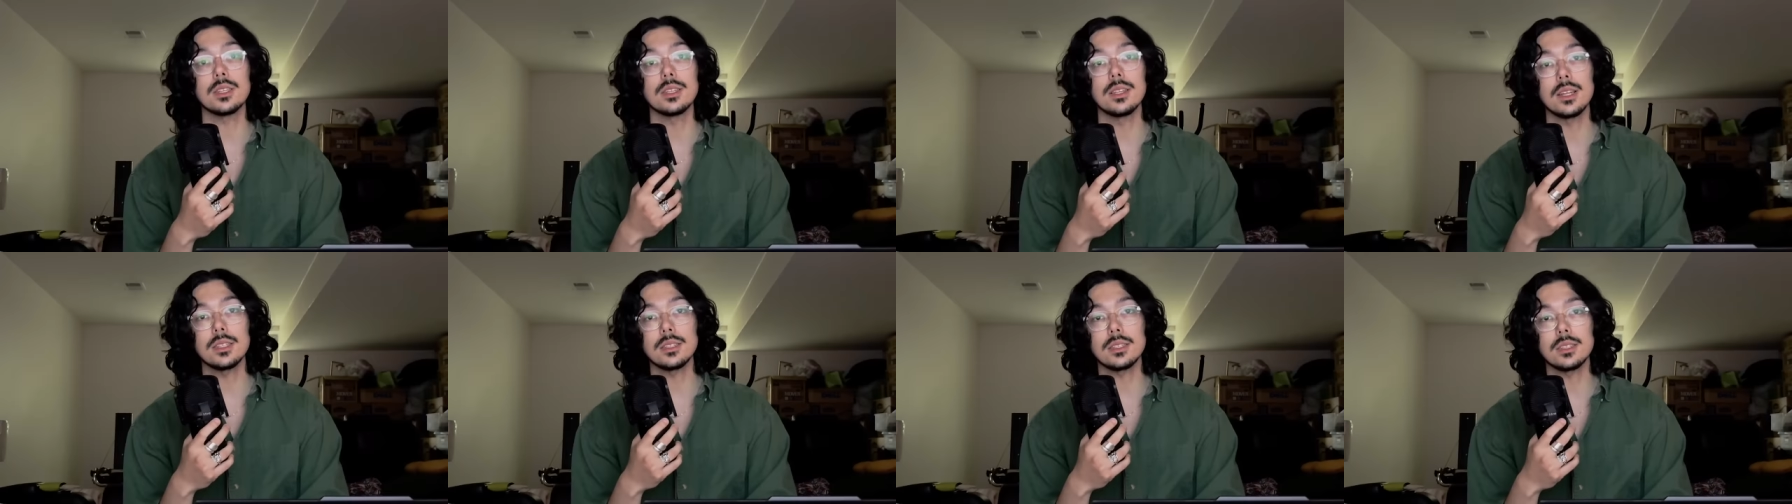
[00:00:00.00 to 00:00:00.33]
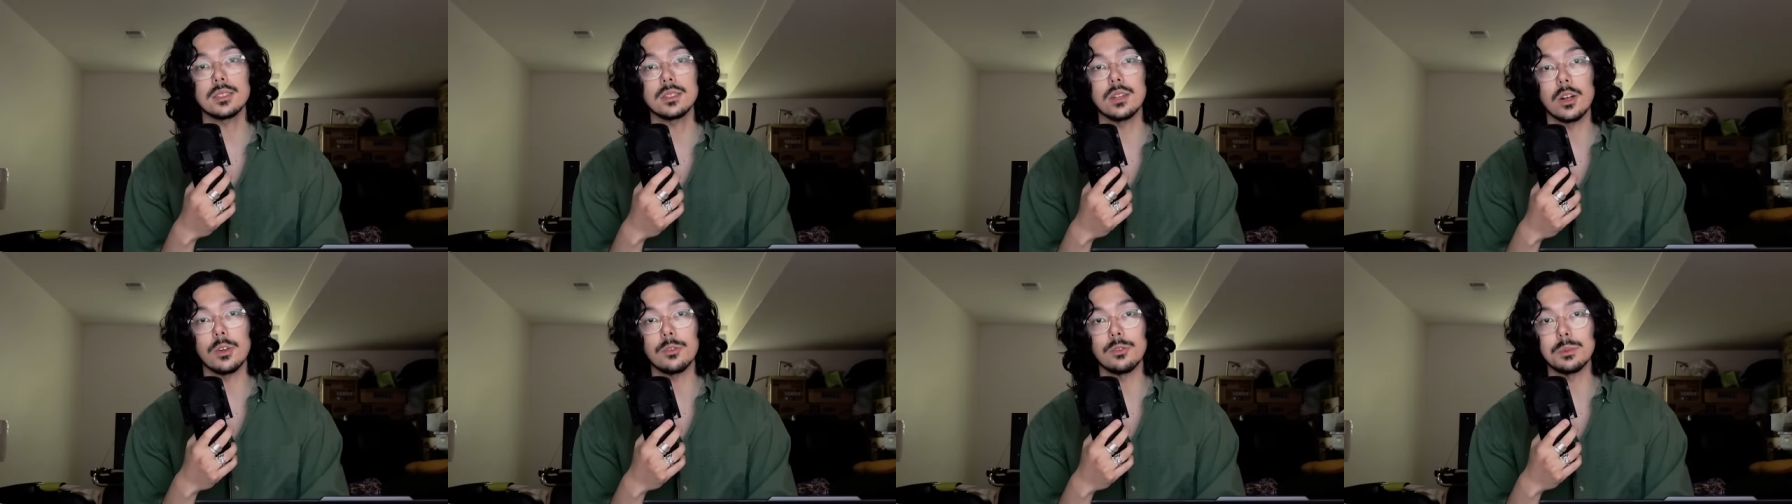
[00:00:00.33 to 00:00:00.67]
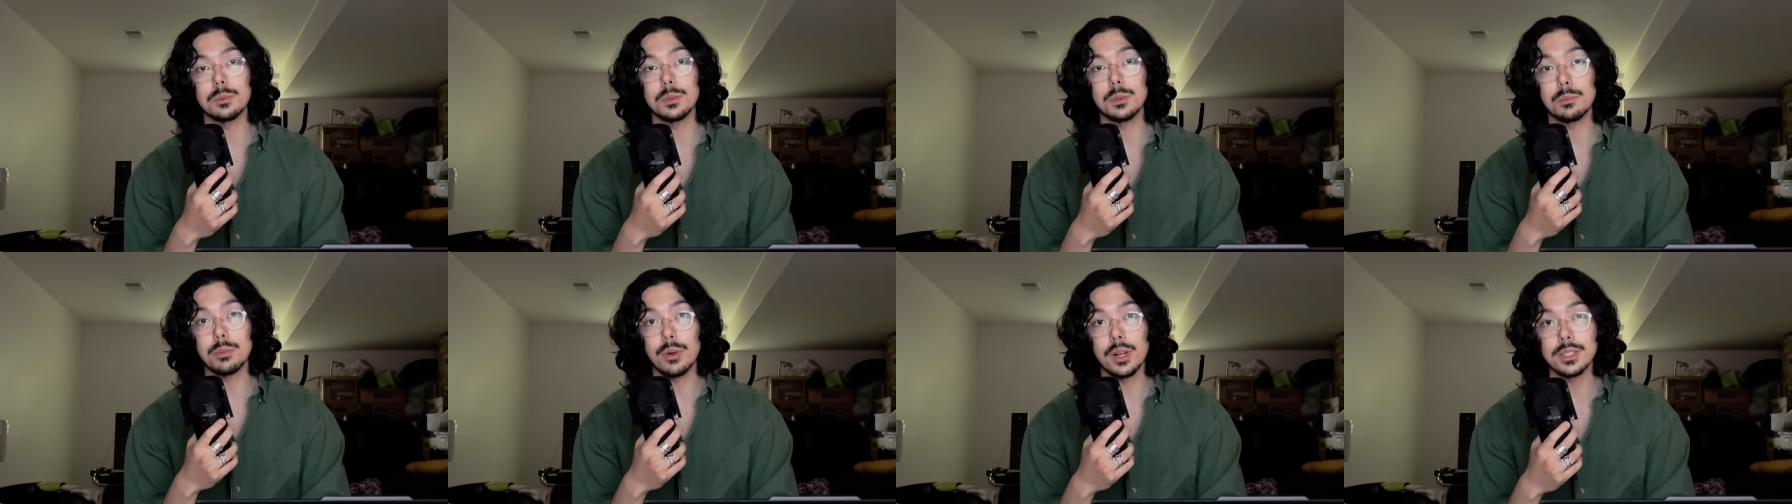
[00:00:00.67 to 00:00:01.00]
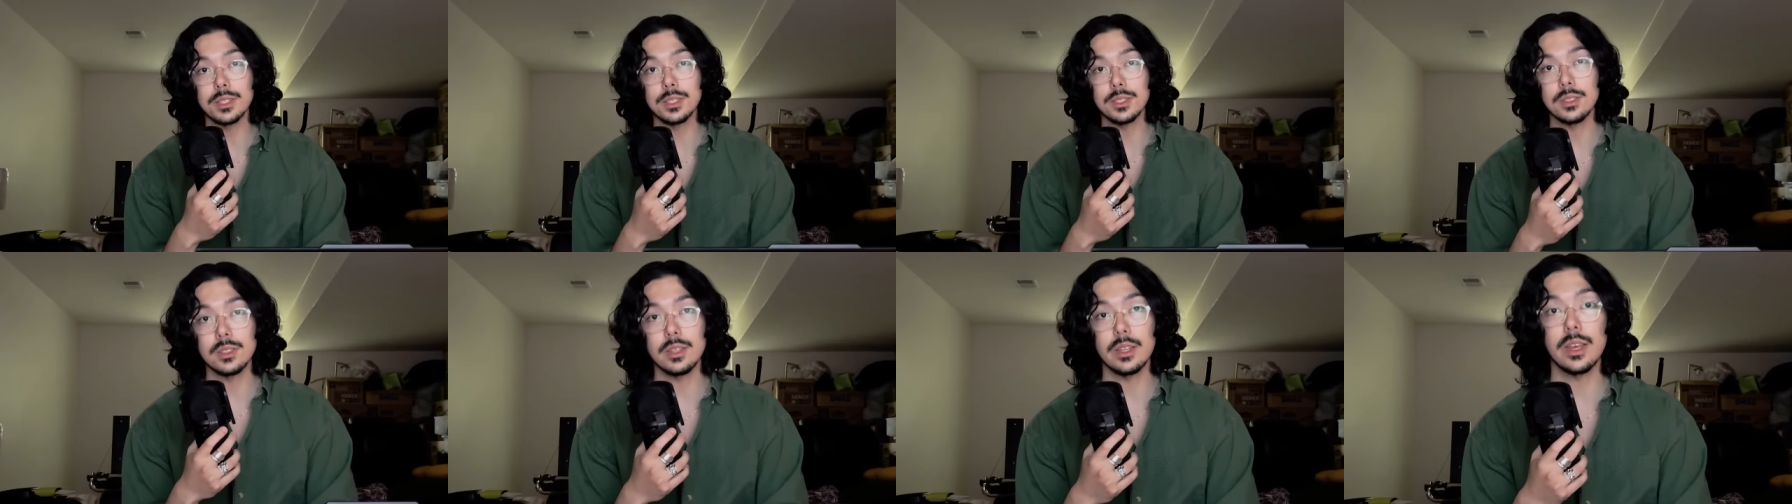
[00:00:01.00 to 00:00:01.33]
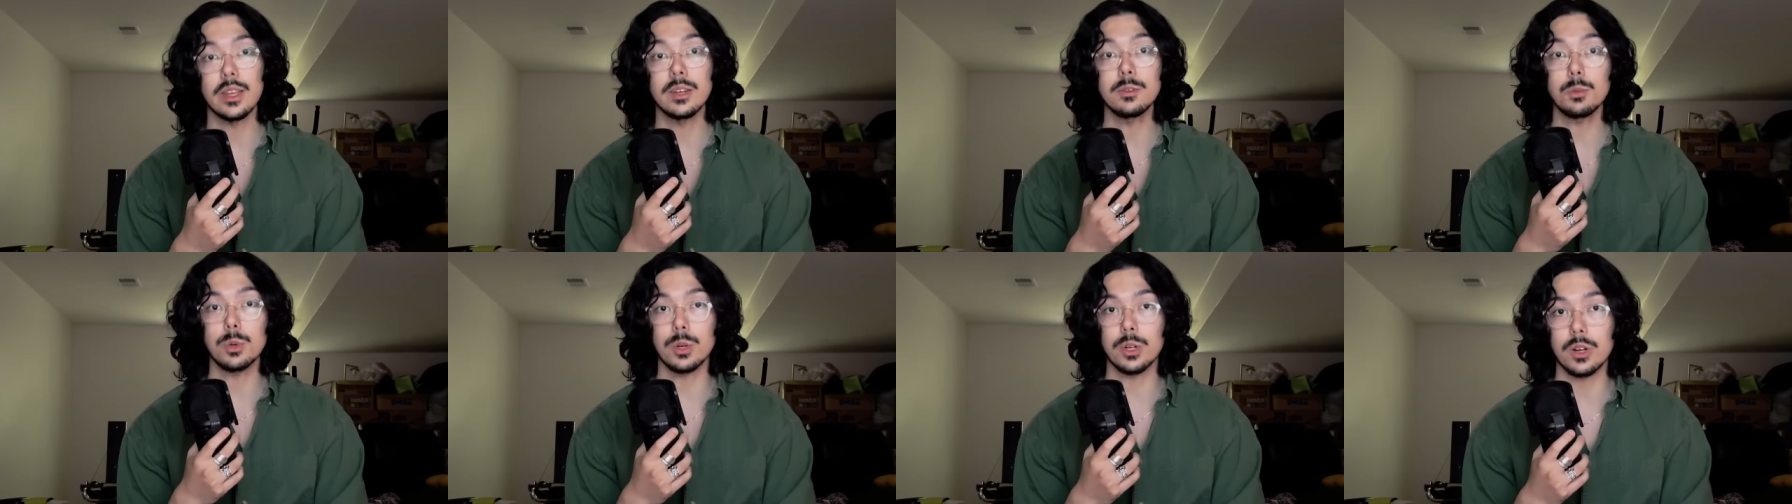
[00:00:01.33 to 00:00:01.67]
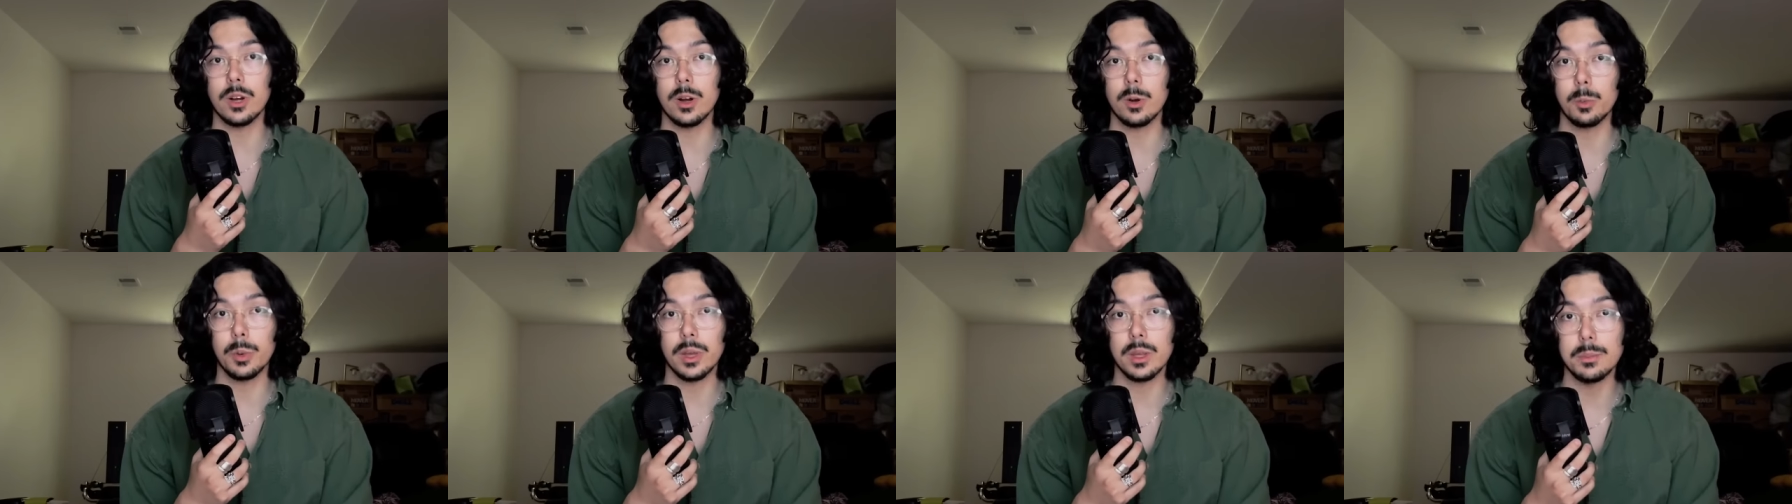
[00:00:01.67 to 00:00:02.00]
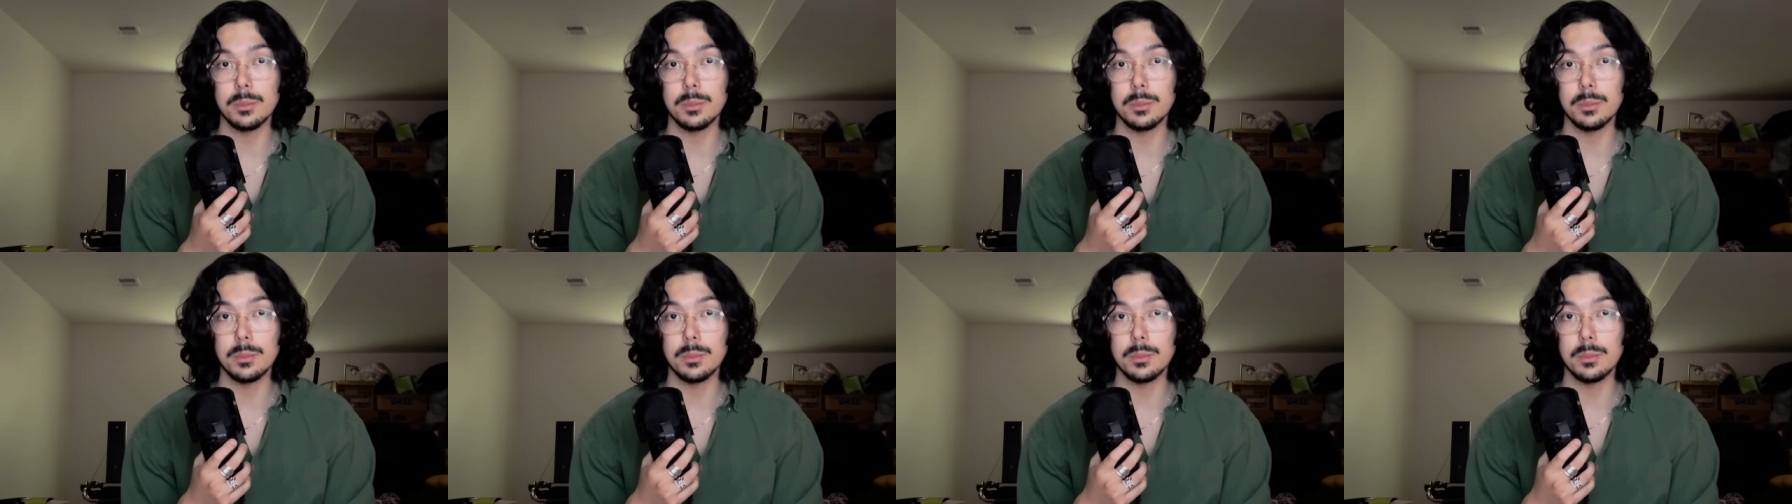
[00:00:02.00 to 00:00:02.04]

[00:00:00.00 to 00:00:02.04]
let's start from the present and work our way